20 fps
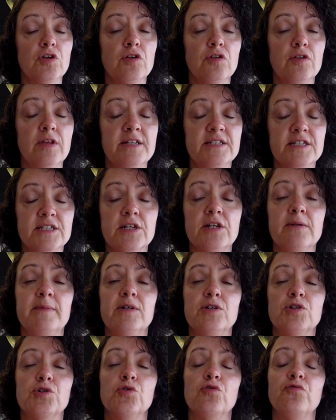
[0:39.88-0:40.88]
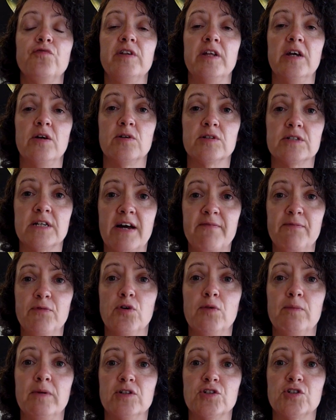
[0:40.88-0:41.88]
This is going to be a short video because I haven't
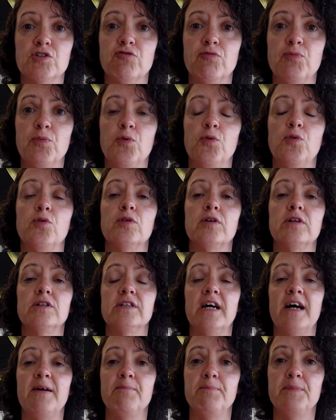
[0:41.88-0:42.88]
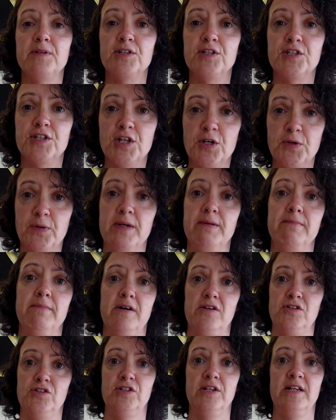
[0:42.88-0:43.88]
got much to report because I haven't been doing
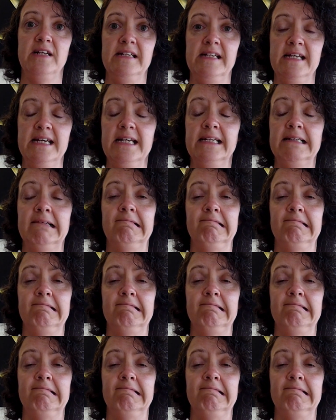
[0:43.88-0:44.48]
much lately.